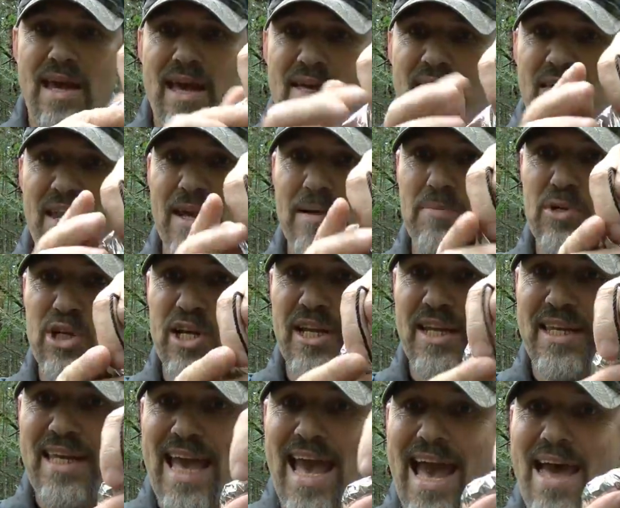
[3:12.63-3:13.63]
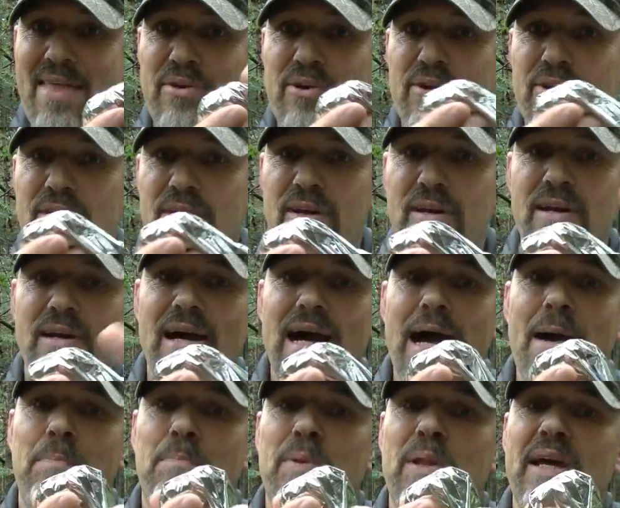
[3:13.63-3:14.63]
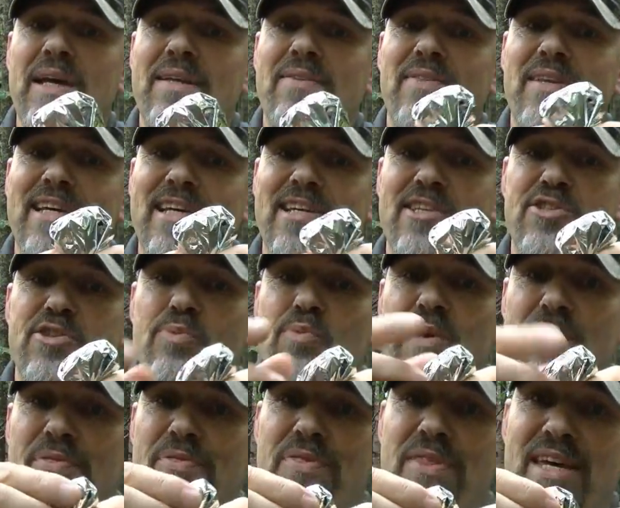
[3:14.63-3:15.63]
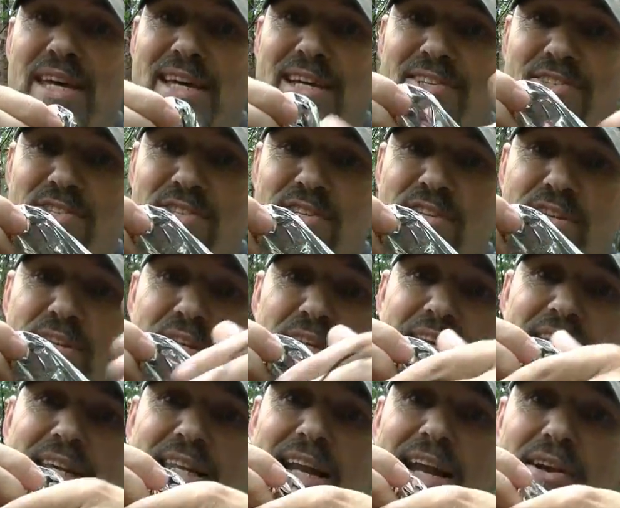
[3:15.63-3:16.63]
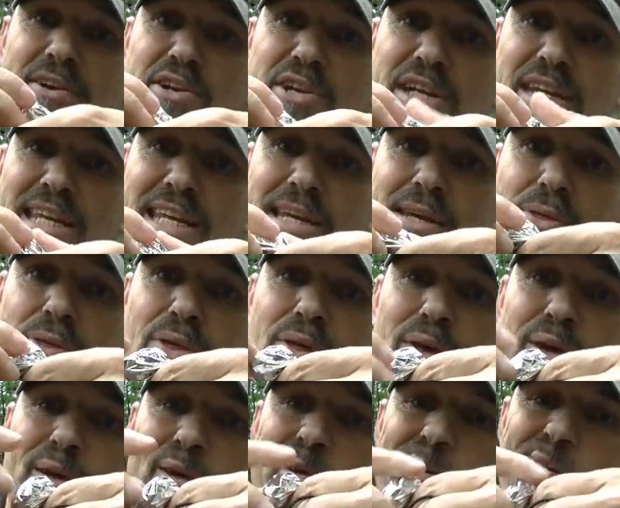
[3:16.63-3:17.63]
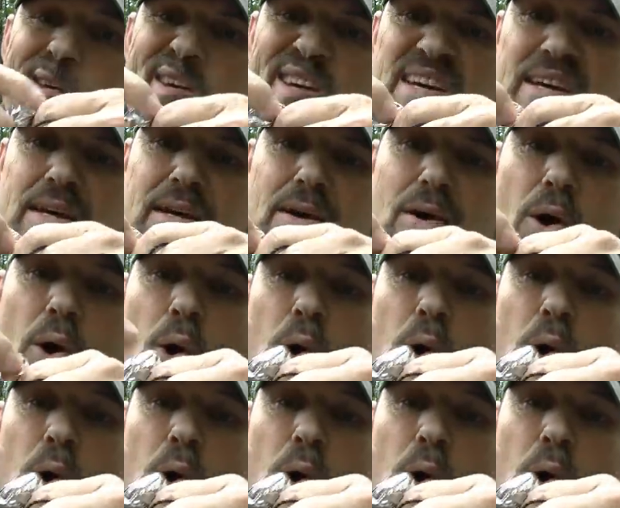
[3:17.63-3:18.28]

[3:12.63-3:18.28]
And then I'm going to gather up like this with this in underneath,